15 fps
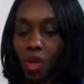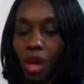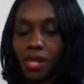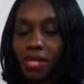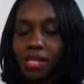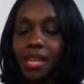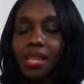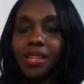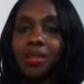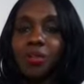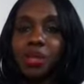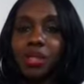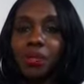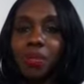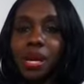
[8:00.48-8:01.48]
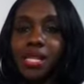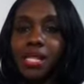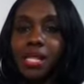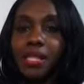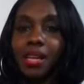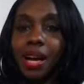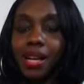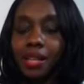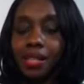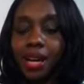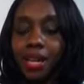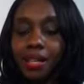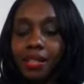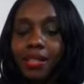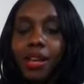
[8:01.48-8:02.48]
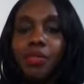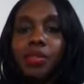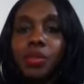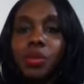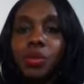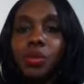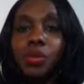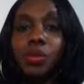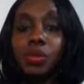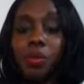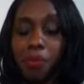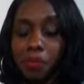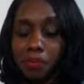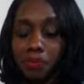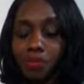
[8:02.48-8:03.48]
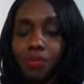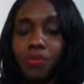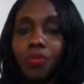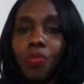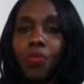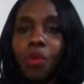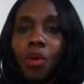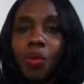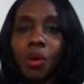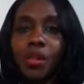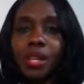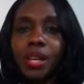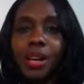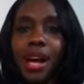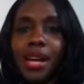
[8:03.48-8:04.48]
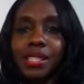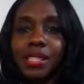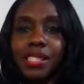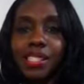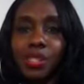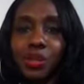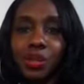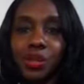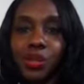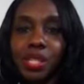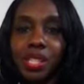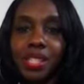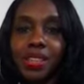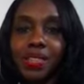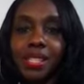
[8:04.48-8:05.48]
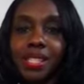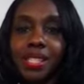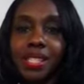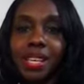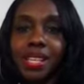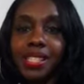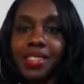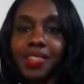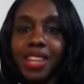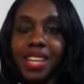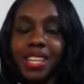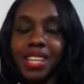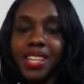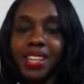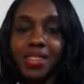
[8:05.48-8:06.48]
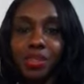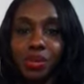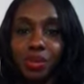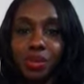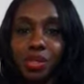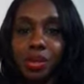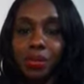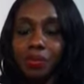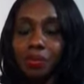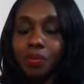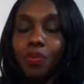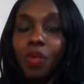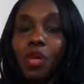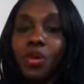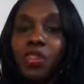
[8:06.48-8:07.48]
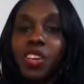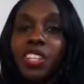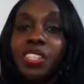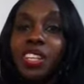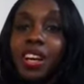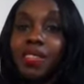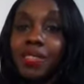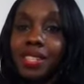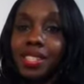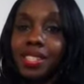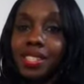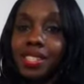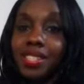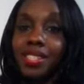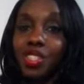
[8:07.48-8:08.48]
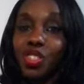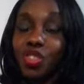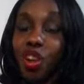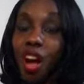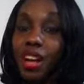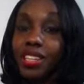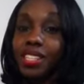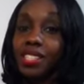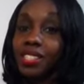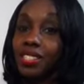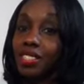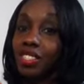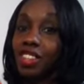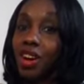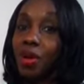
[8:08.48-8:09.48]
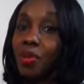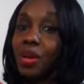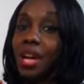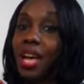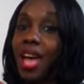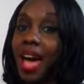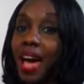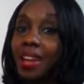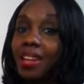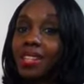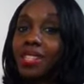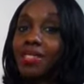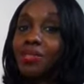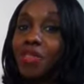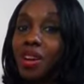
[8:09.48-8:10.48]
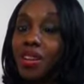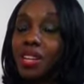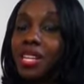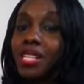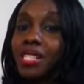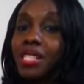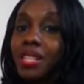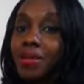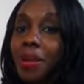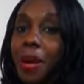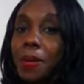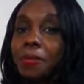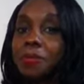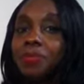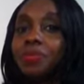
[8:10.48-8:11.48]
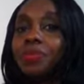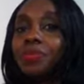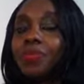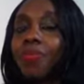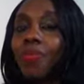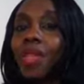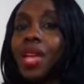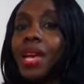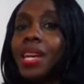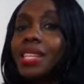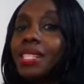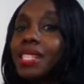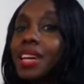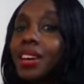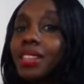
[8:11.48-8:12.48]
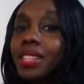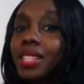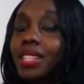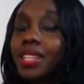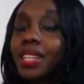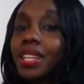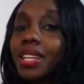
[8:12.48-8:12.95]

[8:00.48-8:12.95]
I just like it with the basic. I kind of love the noodles. Well, they're actually Zoodles. It gives it a taste of like eating noodles. You're going to love this. Try it. You saw what I added. It's very easy to make. And it's healthy.